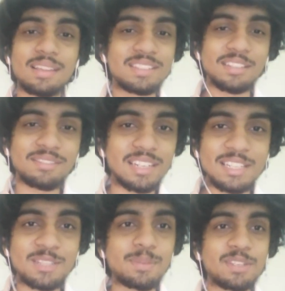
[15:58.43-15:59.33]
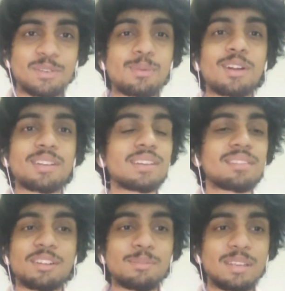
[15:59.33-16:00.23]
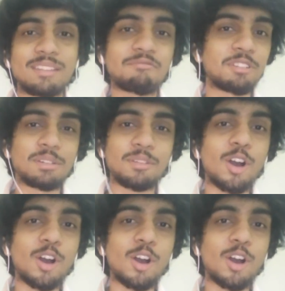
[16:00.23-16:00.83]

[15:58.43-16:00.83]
surveillance based robotics it could be you know